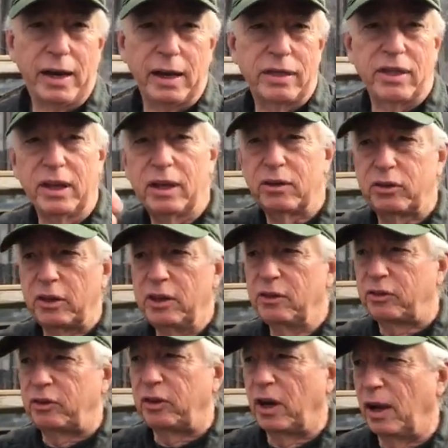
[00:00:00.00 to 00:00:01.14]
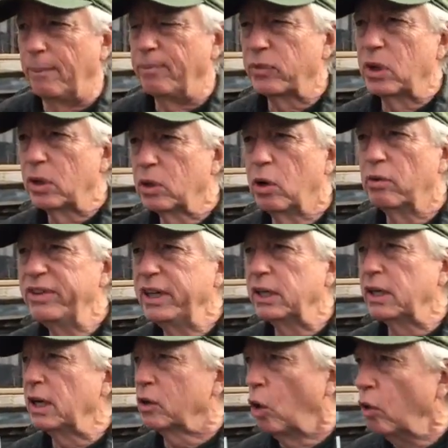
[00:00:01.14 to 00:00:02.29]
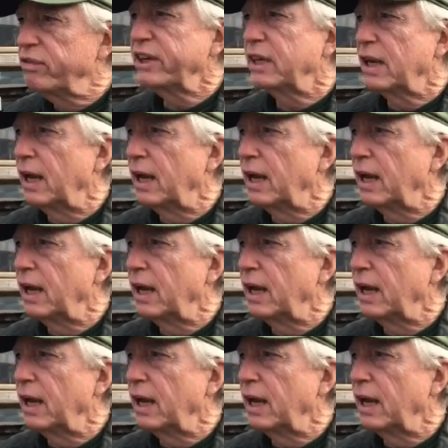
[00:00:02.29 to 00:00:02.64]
I think since COVID